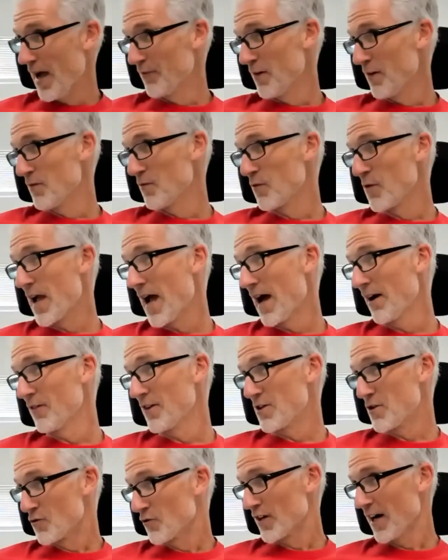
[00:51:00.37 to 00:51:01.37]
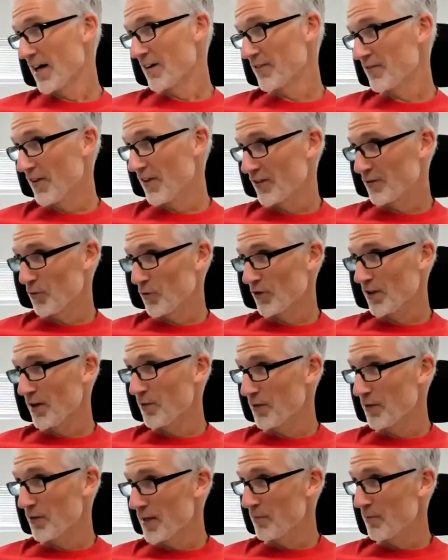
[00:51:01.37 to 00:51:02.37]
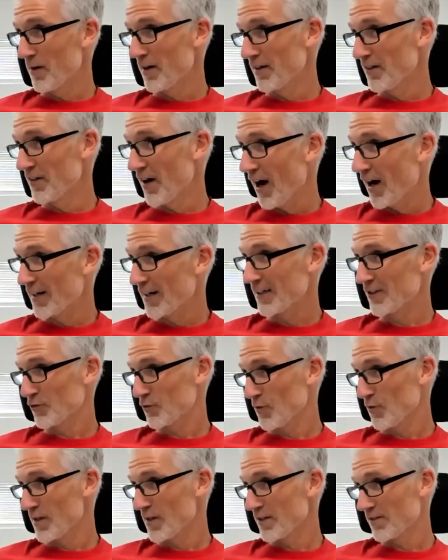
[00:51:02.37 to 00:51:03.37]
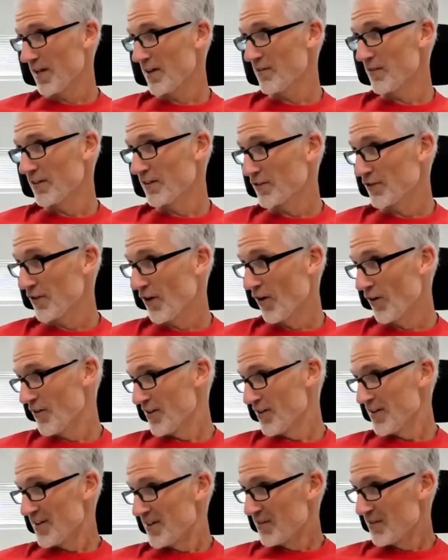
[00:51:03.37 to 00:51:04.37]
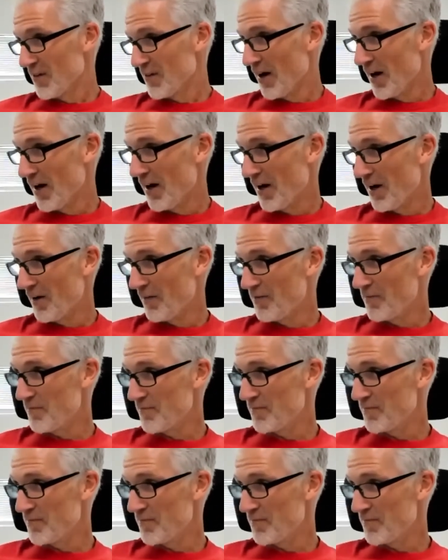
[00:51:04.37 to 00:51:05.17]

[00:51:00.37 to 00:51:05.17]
have a we have a Yukon festival coming up on August 27th. So. yeah.